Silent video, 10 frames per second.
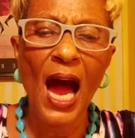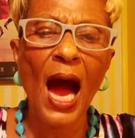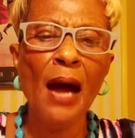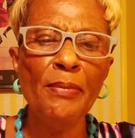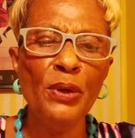
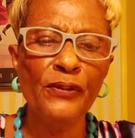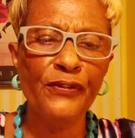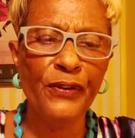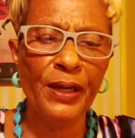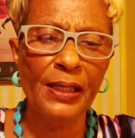I'm your
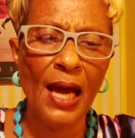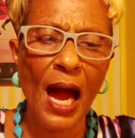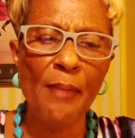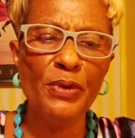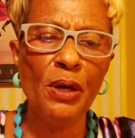friend.
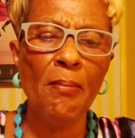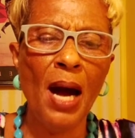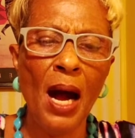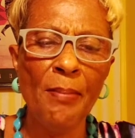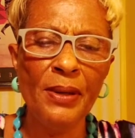I'm your
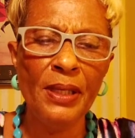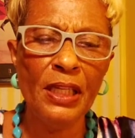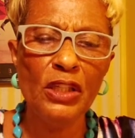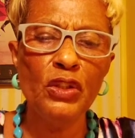mama,